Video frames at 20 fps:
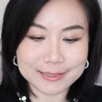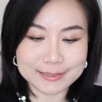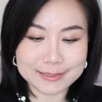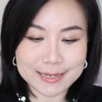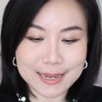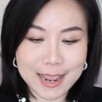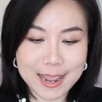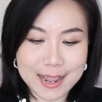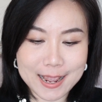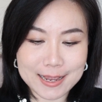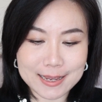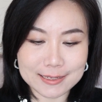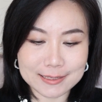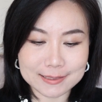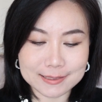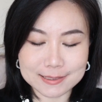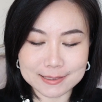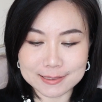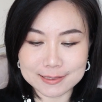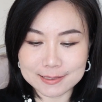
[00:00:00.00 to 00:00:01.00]
in
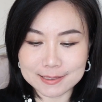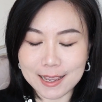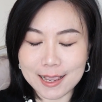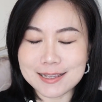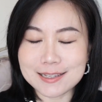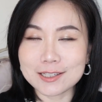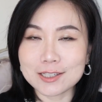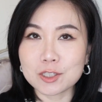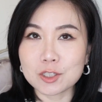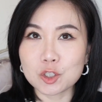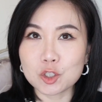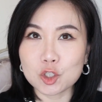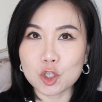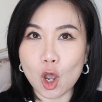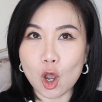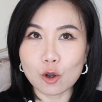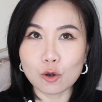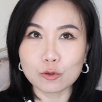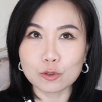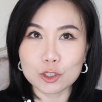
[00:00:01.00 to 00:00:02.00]
days. It's
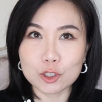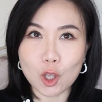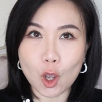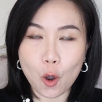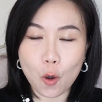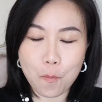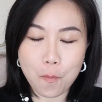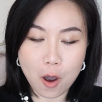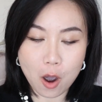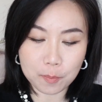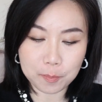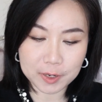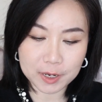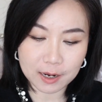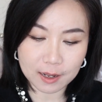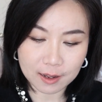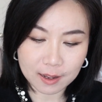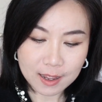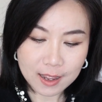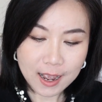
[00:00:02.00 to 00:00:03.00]
so, so
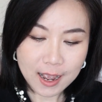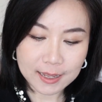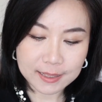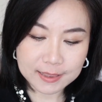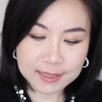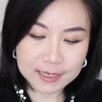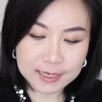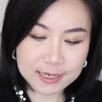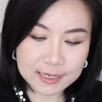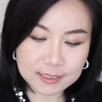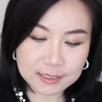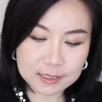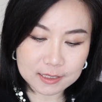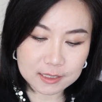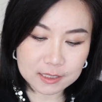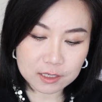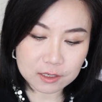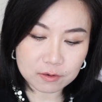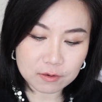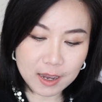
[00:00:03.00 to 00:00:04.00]
popular. I think it's
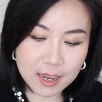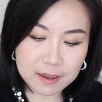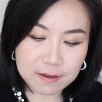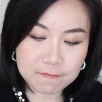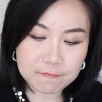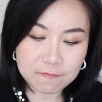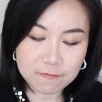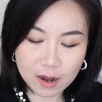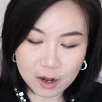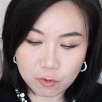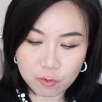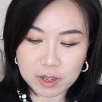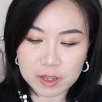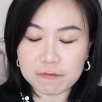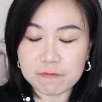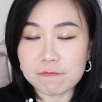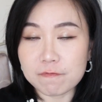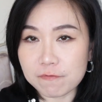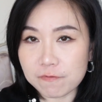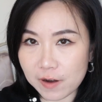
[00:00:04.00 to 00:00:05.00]
still a very,
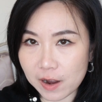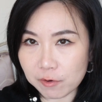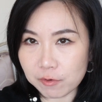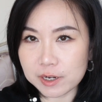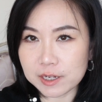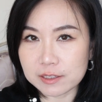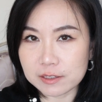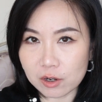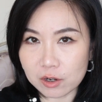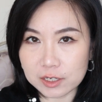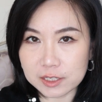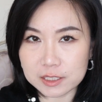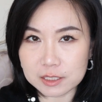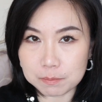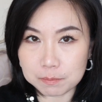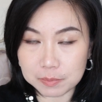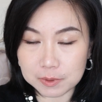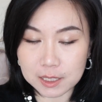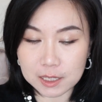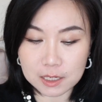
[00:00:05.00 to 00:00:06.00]
very nice
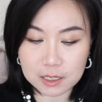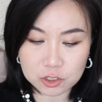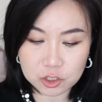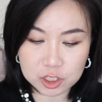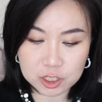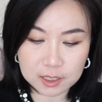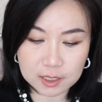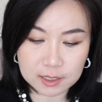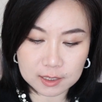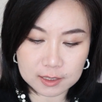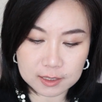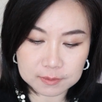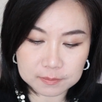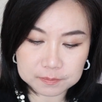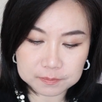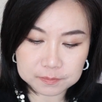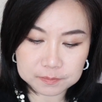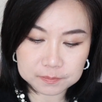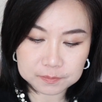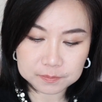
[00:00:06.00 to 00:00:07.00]
blush color.
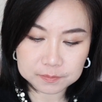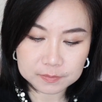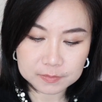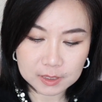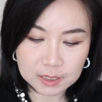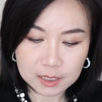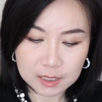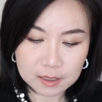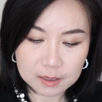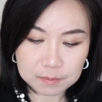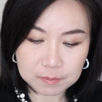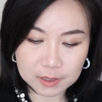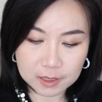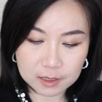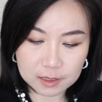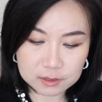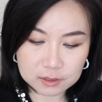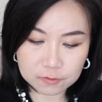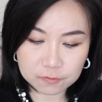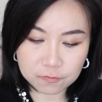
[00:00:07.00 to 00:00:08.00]

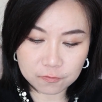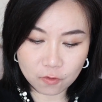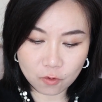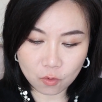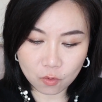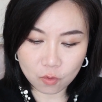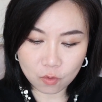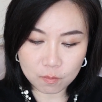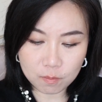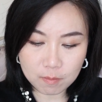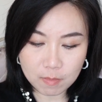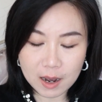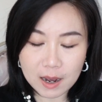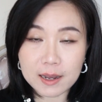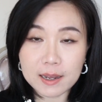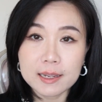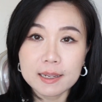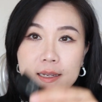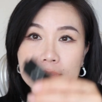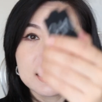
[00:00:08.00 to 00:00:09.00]
But for
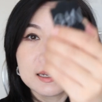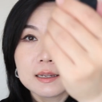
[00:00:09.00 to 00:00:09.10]
my